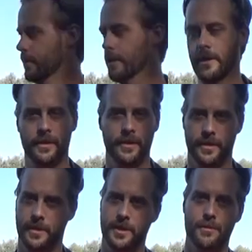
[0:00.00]
Huh,
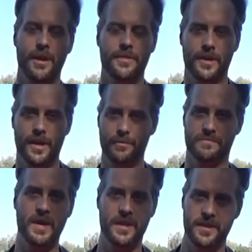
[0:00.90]
and here I thought I
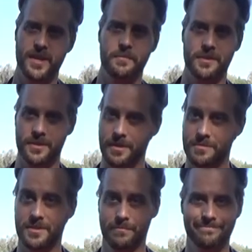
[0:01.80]
was bad at naming
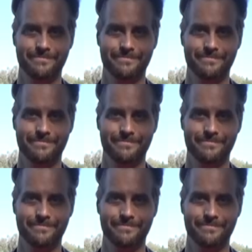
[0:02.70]
teams.